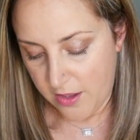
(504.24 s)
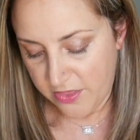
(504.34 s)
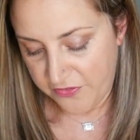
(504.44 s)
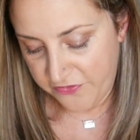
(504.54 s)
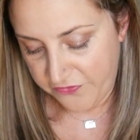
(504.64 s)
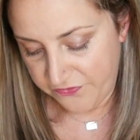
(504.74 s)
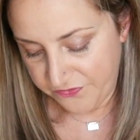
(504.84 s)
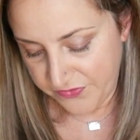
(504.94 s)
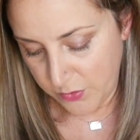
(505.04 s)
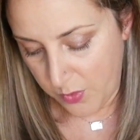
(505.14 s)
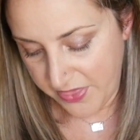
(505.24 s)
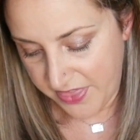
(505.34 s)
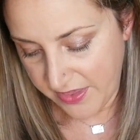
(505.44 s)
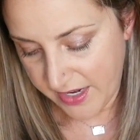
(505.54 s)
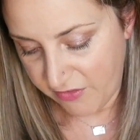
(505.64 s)
The one
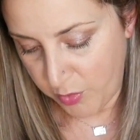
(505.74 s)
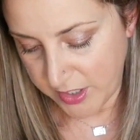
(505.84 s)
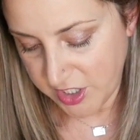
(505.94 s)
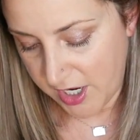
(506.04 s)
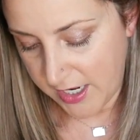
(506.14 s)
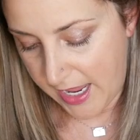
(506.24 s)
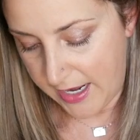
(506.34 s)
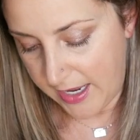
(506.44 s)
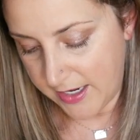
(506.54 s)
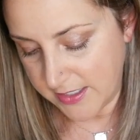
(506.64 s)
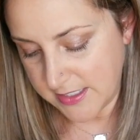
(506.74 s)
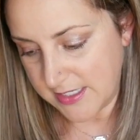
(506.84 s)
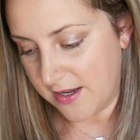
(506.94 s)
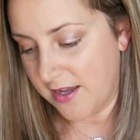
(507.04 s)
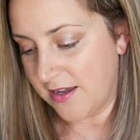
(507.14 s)
thing that I've worked on, and it
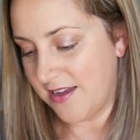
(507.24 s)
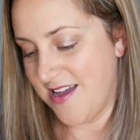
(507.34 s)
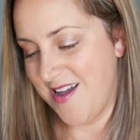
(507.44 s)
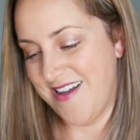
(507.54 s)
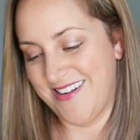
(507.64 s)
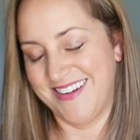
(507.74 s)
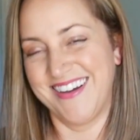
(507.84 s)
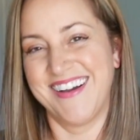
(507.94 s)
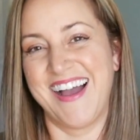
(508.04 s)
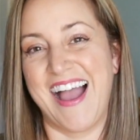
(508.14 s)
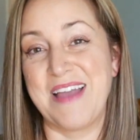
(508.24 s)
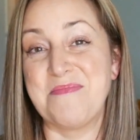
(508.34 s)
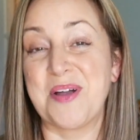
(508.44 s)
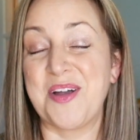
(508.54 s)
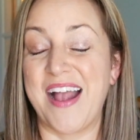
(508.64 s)
is, I'm
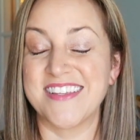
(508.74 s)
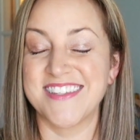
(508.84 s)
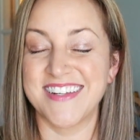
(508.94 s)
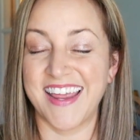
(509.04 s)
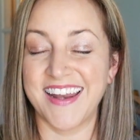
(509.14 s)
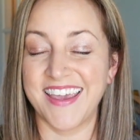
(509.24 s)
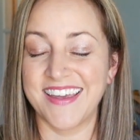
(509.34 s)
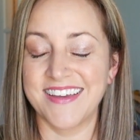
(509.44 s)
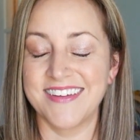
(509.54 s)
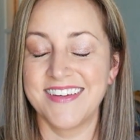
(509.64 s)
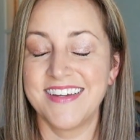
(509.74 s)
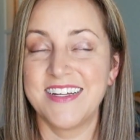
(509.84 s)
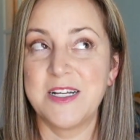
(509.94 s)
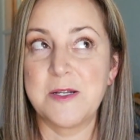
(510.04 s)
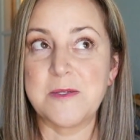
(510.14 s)
procrastinating
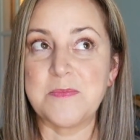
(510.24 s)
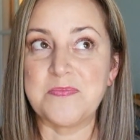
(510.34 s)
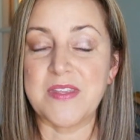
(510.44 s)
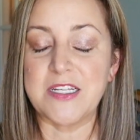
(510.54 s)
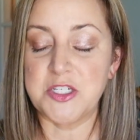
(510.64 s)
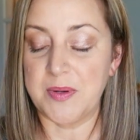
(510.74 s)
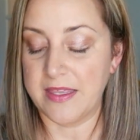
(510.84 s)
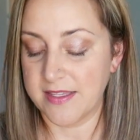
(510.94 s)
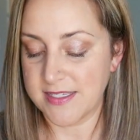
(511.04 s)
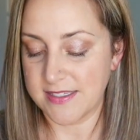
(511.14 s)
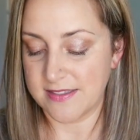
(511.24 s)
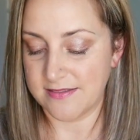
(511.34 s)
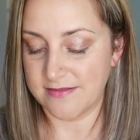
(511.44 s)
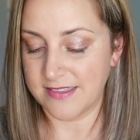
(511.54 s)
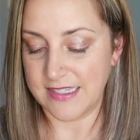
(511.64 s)
doing this.
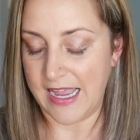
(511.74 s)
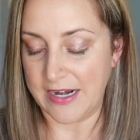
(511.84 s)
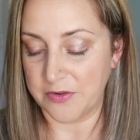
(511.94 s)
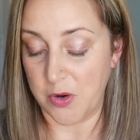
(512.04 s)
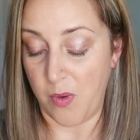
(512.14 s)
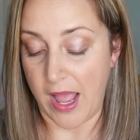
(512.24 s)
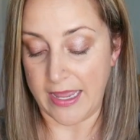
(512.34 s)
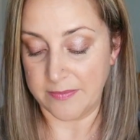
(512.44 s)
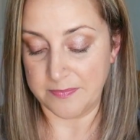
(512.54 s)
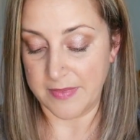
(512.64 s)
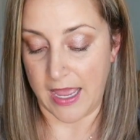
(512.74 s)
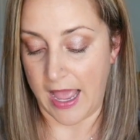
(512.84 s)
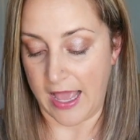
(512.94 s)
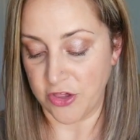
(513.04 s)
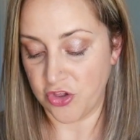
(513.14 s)
I don't know why.
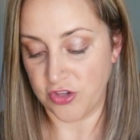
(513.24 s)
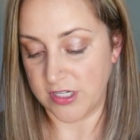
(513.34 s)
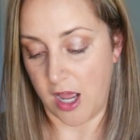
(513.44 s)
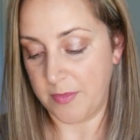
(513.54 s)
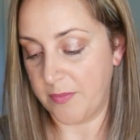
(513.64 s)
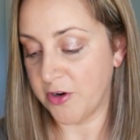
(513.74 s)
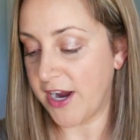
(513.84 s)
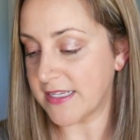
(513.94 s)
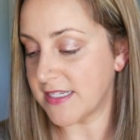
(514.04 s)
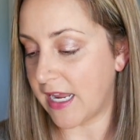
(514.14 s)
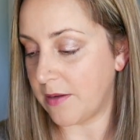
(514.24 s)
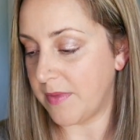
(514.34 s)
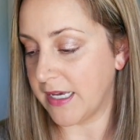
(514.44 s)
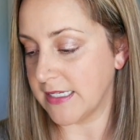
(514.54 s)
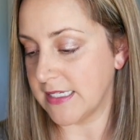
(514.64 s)
I should not be procrastinating
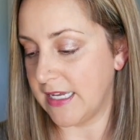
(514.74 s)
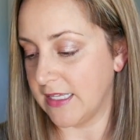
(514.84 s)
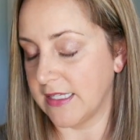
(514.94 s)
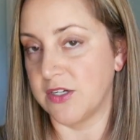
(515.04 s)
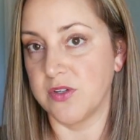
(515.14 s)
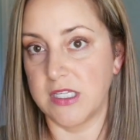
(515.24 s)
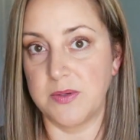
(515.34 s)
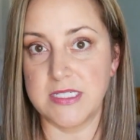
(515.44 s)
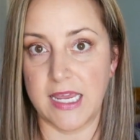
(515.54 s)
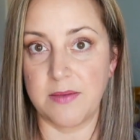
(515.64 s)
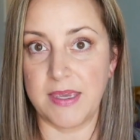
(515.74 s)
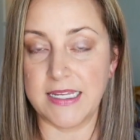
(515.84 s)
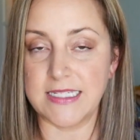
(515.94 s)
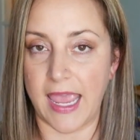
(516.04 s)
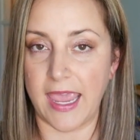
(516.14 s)
because it literally would take me
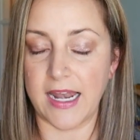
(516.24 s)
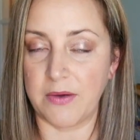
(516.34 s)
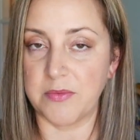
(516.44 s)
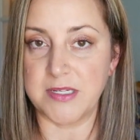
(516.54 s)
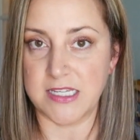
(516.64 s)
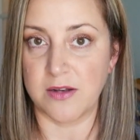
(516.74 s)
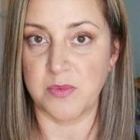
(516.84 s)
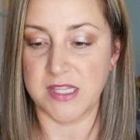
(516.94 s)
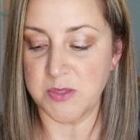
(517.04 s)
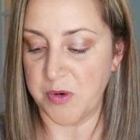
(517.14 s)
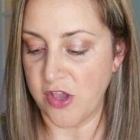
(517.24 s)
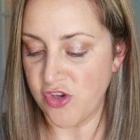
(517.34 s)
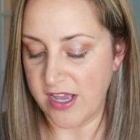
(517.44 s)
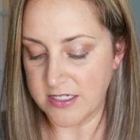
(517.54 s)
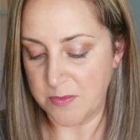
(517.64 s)
a day and I would be done with this
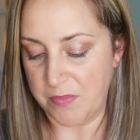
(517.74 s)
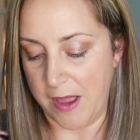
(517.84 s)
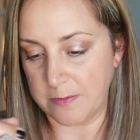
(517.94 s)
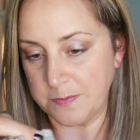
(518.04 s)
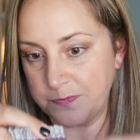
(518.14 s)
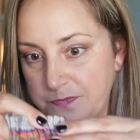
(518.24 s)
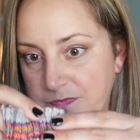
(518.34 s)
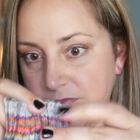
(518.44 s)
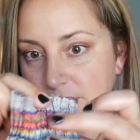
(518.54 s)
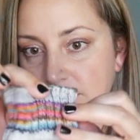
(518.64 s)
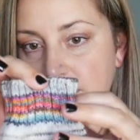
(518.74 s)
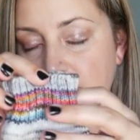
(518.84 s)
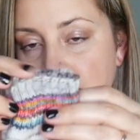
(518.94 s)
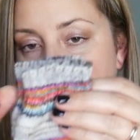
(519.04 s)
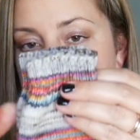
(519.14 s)
project. But
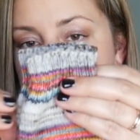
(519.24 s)
I